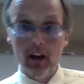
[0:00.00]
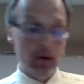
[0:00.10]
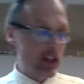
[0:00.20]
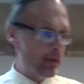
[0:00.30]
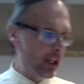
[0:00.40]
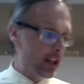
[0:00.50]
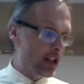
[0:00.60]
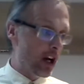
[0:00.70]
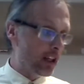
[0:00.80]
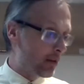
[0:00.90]
When something
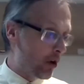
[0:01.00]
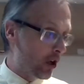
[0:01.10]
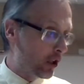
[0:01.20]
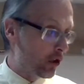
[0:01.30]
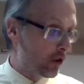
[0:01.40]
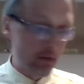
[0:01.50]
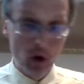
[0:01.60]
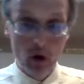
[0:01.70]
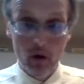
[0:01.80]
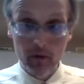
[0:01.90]
gets hot, the molecules
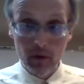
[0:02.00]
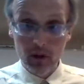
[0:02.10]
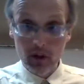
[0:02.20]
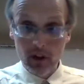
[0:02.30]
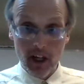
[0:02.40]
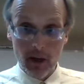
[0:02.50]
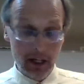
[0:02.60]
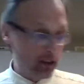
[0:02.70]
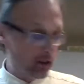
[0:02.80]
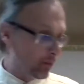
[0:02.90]
move. Type it
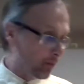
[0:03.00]
in.